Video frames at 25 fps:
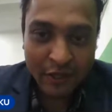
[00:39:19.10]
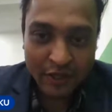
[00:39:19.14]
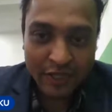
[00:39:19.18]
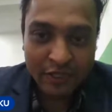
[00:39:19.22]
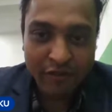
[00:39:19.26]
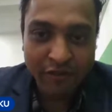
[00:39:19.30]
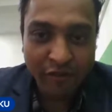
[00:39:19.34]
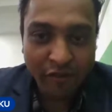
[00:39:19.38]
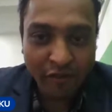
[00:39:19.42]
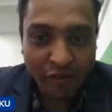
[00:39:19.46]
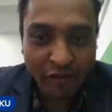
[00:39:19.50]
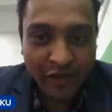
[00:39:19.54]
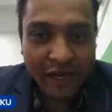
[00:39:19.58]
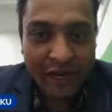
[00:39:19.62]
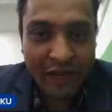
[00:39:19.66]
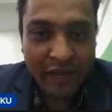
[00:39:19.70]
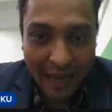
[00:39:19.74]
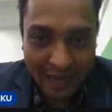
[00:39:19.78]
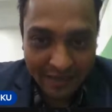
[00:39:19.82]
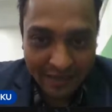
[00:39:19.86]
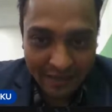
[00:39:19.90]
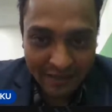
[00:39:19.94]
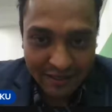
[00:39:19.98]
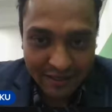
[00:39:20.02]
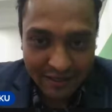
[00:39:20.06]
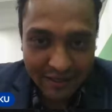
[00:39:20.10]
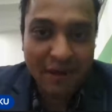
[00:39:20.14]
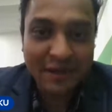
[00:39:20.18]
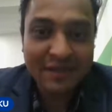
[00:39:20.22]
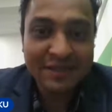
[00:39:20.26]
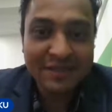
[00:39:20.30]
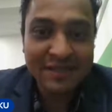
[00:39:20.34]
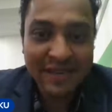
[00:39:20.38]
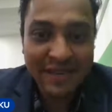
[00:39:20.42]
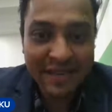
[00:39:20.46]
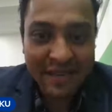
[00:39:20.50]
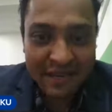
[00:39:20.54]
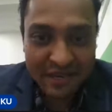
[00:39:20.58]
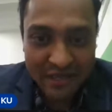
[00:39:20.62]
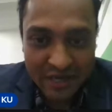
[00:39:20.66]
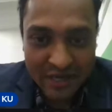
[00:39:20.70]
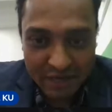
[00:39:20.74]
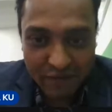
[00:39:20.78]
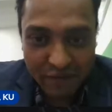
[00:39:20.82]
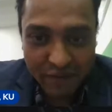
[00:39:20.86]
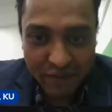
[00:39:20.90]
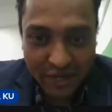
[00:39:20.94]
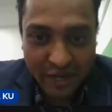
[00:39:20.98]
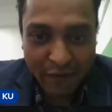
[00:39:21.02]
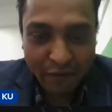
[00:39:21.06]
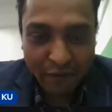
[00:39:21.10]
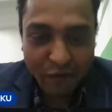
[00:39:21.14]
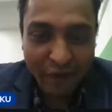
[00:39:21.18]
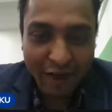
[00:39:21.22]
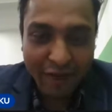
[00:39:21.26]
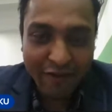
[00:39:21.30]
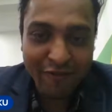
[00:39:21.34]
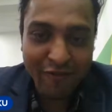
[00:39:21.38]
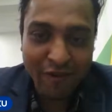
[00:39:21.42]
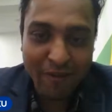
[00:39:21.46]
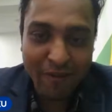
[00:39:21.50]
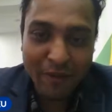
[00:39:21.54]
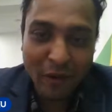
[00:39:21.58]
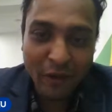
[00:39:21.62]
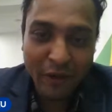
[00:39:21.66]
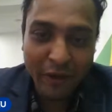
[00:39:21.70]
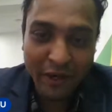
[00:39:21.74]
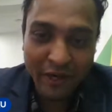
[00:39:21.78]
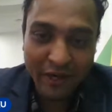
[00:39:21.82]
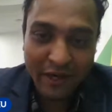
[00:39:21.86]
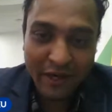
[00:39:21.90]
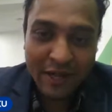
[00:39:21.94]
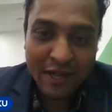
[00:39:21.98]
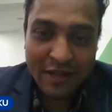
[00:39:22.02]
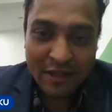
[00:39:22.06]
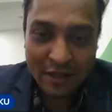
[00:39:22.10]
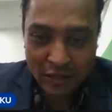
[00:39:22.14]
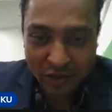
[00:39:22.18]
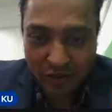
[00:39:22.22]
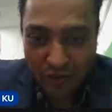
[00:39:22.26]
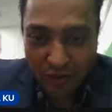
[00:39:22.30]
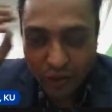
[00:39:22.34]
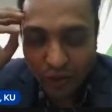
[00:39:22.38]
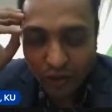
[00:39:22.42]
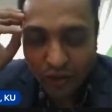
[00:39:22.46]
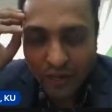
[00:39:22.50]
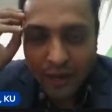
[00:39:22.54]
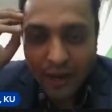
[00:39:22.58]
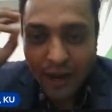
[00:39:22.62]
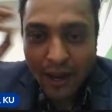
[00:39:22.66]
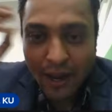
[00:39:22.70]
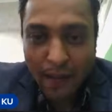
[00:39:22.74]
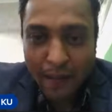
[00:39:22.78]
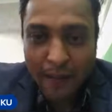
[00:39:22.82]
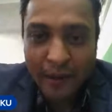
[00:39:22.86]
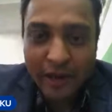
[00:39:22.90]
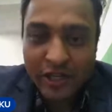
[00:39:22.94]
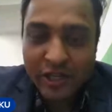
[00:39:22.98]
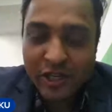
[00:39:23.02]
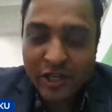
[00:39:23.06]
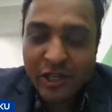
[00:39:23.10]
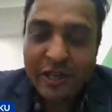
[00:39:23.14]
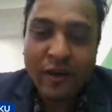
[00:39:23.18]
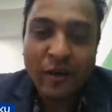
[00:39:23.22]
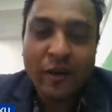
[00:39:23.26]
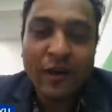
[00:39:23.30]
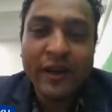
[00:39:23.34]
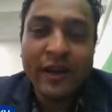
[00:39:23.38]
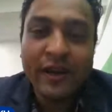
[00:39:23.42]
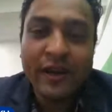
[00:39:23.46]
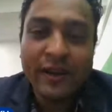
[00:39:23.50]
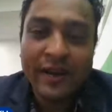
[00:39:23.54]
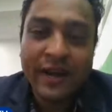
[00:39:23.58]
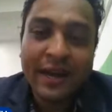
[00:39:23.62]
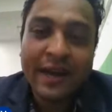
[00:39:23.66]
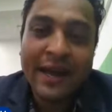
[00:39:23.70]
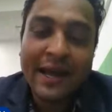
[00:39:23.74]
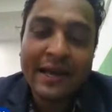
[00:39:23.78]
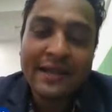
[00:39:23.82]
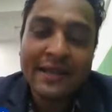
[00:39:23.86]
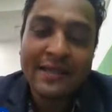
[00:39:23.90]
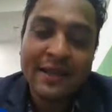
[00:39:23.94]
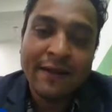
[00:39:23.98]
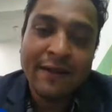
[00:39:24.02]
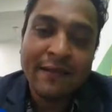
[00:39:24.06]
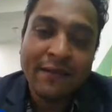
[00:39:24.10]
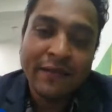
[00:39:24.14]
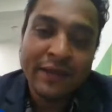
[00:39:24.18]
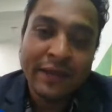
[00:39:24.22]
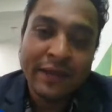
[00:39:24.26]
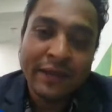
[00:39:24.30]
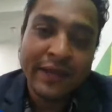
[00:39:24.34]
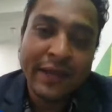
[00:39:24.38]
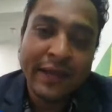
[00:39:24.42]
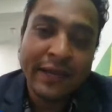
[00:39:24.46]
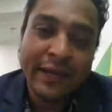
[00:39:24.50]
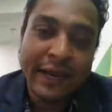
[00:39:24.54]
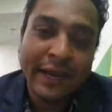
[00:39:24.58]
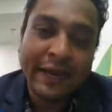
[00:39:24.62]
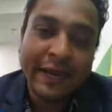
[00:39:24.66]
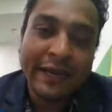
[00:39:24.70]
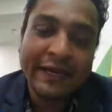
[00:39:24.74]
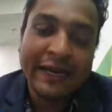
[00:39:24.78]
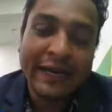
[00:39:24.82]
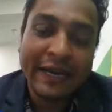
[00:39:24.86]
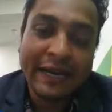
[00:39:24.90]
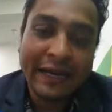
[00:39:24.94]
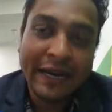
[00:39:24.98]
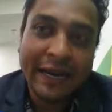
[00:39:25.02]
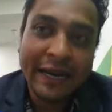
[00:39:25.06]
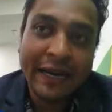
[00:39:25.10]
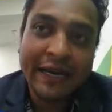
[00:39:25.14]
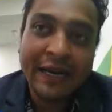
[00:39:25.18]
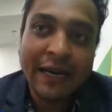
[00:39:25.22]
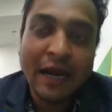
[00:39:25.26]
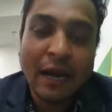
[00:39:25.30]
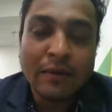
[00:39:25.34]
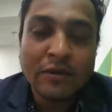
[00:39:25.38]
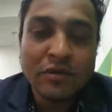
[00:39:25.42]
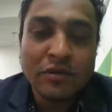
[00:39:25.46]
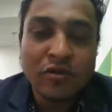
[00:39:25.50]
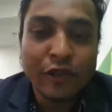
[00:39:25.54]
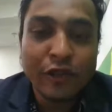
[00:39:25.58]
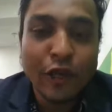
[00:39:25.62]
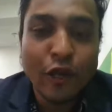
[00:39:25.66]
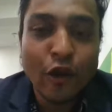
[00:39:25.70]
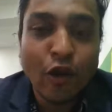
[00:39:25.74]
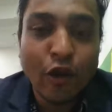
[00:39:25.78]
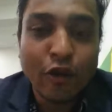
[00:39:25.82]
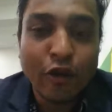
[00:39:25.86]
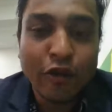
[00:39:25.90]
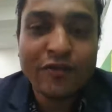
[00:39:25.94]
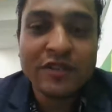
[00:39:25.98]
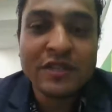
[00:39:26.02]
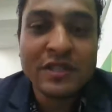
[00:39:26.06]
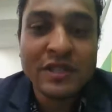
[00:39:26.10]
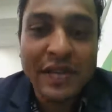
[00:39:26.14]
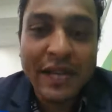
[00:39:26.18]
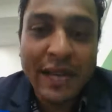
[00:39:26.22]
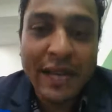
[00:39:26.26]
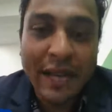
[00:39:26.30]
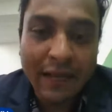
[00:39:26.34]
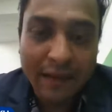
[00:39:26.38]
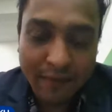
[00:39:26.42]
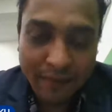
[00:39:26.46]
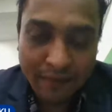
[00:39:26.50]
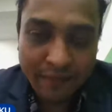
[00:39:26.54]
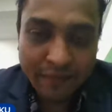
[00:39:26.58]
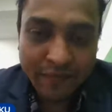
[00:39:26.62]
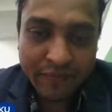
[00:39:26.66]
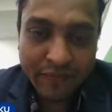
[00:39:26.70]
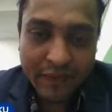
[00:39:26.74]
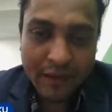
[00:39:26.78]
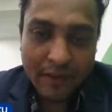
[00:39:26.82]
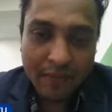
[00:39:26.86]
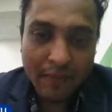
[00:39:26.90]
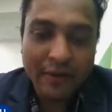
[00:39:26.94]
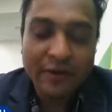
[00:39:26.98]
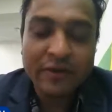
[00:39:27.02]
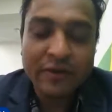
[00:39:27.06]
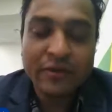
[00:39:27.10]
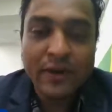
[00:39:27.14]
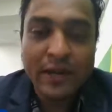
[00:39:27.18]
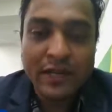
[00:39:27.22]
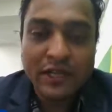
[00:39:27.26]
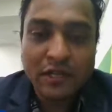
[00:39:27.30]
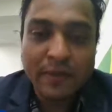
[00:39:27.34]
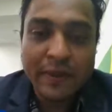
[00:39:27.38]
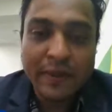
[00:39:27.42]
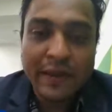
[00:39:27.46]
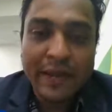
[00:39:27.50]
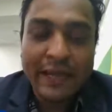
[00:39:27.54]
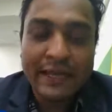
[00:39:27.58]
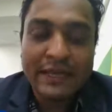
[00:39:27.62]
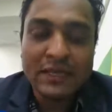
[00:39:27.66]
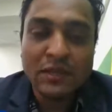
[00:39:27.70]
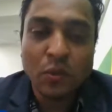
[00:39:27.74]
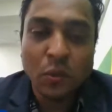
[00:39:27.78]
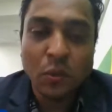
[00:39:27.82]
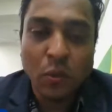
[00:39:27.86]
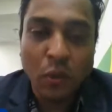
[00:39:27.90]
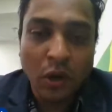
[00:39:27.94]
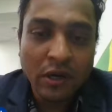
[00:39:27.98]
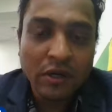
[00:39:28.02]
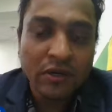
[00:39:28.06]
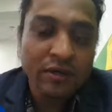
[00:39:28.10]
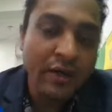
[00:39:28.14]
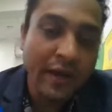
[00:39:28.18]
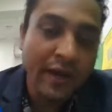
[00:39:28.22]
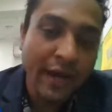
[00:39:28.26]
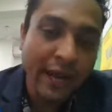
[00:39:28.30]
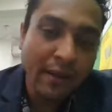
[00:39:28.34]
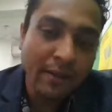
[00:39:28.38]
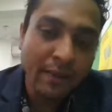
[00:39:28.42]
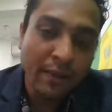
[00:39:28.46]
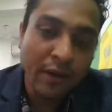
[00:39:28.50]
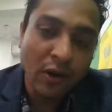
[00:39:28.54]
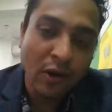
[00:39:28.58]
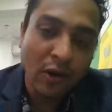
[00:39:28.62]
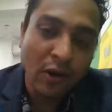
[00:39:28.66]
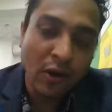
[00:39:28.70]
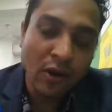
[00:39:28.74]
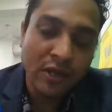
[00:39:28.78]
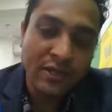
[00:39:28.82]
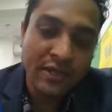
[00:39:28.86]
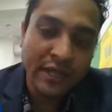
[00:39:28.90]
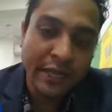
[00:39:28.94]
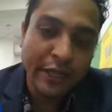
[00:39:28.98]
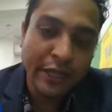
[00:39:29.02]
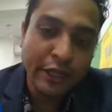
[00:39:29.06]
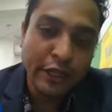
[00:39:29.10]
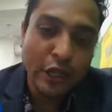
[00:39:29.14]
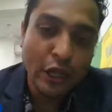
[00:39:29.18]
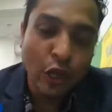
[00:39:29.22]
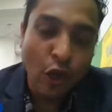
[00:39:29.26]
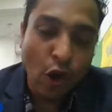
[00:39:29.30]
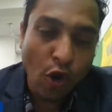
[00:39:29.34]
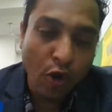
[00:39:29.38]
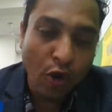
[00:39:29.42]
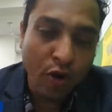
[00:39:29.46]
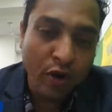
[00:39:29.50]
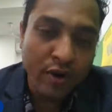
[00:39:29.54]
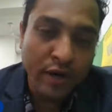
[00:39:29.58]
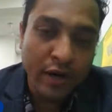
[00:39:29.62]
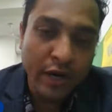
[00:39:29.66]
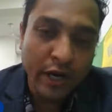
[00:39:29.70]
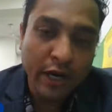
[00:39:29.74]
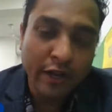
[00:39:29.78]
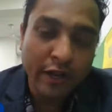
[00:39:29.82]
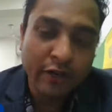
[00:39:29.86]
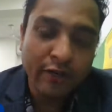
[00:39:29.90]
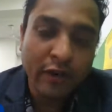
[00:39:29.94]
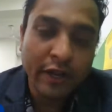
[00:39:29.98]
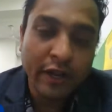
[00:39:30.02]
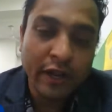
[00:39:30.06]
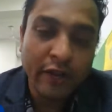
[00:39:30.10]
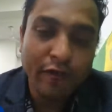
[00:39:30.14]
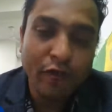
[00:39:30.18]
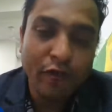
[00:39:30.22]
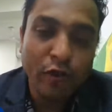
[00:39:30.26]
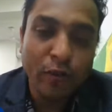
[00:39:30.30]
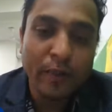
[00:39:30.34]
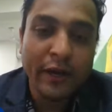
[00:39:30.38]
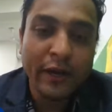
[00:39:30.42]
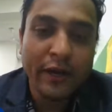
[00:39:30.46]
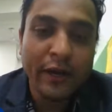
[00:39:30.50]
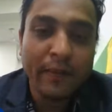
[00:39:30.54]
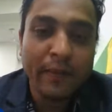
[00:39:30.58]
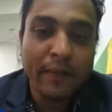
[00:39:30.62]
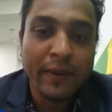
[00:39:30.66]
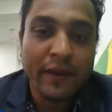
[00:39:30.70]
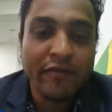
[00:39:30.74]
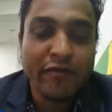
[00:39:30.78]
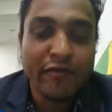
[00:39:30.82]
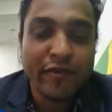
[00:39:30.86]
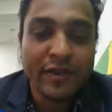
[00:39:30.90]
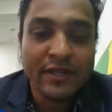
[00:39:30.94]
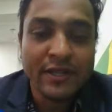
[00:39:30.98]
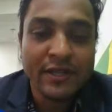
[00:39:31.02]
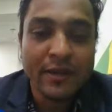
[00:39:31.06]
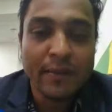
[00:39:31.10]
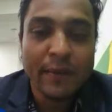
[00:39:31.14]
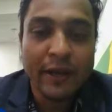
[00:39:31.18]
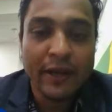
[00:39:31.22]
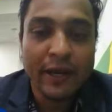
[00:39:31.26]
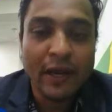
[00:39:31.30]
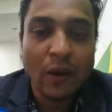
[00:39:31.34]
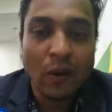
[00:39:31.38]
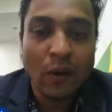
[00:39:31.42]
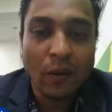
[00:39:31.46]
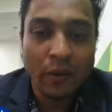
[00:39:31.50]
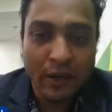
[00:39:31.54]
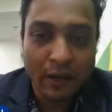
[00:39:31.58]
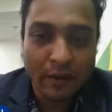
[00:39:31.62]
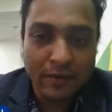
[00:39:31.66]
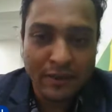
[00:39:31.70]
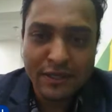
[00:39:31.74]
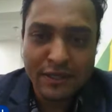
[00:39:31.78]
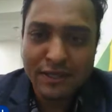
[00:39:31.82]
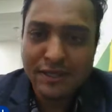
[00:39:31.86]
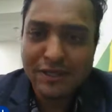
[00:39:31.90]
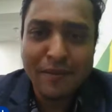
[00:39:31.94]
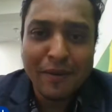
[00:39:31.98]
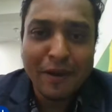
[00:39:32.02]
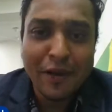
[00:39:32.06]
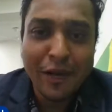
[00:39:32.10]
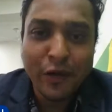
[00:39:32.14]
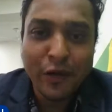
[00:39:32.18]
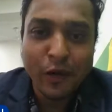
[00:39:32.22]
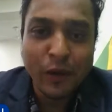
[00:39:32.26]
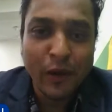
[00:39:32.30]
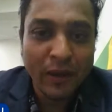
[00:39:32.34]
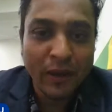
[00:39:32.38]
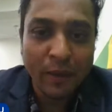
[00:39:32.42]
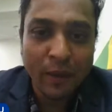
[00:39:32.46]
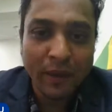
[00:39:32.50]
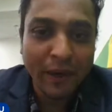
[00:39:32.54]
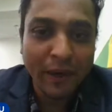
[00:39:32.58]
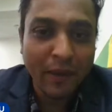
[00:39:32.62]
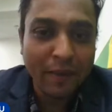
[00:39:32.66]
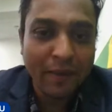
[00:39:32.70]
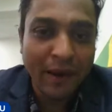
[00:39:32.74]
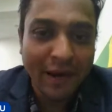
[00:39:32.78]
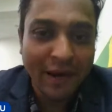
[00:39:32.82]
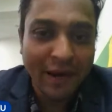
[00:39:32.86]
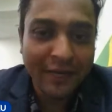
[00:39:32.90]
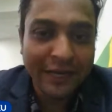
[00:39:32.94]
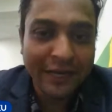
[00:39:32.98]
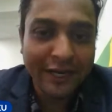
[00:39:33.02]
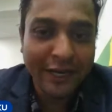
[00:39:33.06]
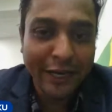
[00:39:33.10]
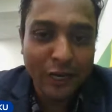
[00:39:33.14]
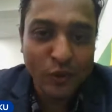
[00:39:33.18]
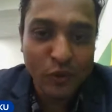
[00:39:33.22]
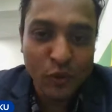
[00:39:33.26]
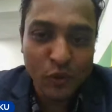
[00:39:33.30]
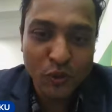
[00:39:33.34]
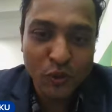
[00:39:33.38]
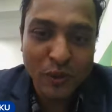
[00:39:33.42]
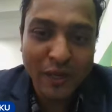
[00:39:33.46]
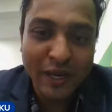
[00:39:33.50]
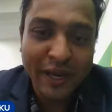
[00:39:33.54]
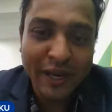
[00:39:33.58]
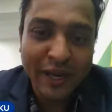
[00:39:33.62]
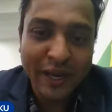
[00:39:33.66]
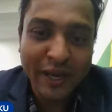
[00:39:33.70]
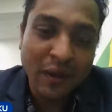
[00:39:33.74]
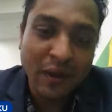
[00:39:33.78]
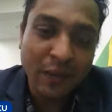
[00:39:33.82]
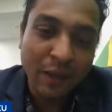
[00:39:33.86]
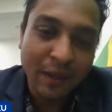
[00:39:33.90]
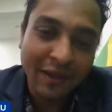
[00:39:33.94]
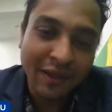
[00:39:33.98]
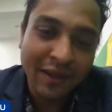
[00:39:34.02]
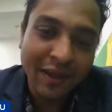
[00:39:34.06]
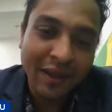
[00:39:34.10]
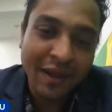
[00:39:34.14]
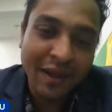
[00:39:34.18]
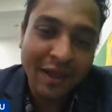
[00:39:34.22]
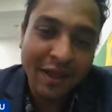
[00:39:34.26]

It's 15 lakhs plus the interest that would have amounted. So when you think commercial, you will realize that it, it comes with a lot of stake but trust me, it's worth trying because in the longer run, it will give you better benefits and better outcomes. It's similar to equity market that I usually connect with.